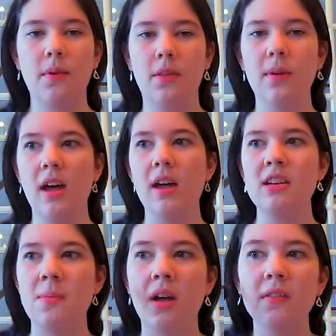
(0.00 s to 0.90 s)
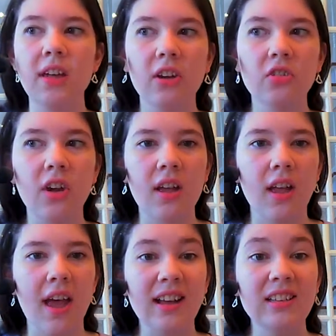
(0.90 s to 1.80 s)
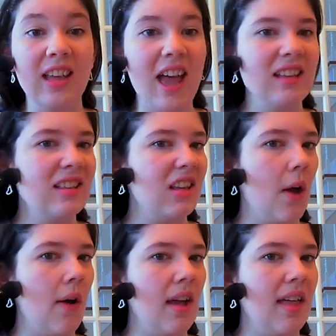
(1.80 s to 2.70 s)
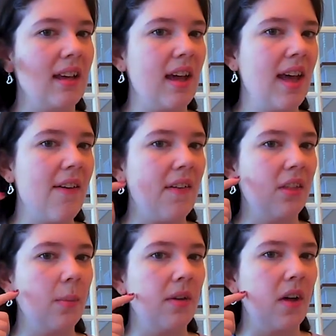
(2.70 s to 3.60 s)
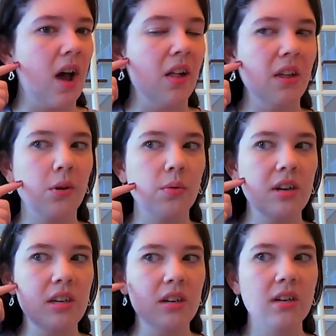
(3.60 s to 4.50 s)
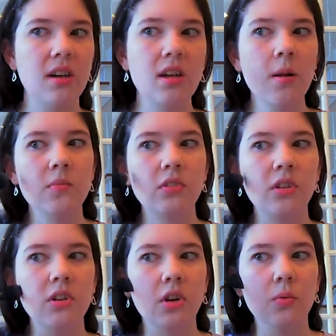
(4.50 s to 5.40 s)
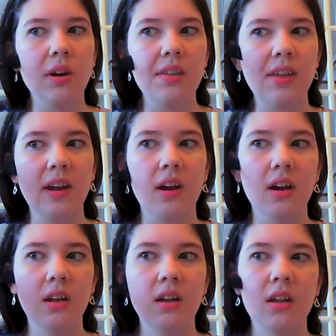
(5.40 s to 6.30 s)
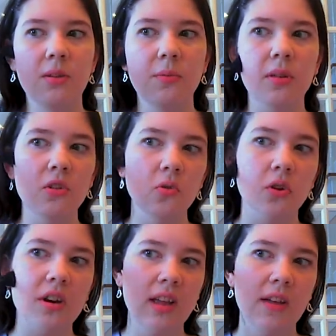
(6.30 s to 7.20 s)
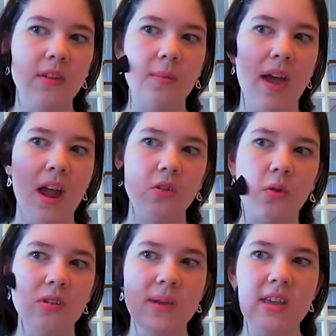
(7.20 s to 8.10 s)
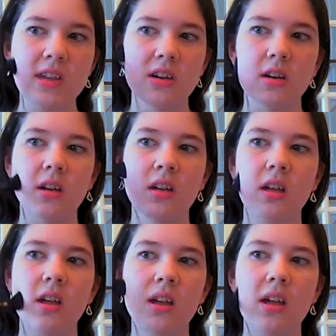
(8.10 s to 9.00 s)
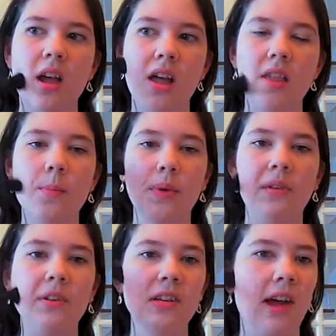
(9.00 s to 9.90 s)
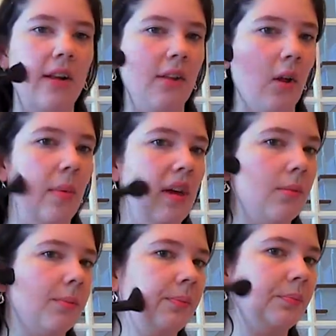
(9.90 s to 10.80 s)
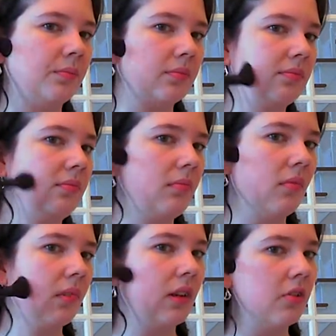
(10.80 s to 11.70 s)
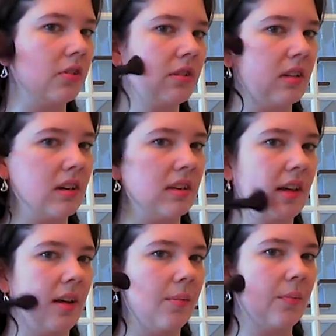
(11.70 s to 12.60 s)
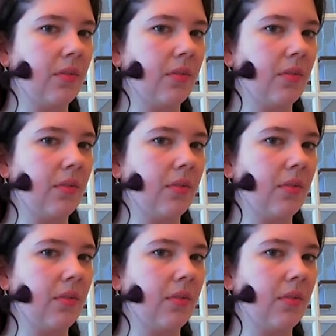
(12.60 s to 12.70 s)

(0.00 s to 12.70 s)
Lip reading: A little bit on top off the excess. I kind of have a little bit of a hollow right here. Just going to go right there. Put the majority of it back towards my ear, and then buff it down a little bit, just like that.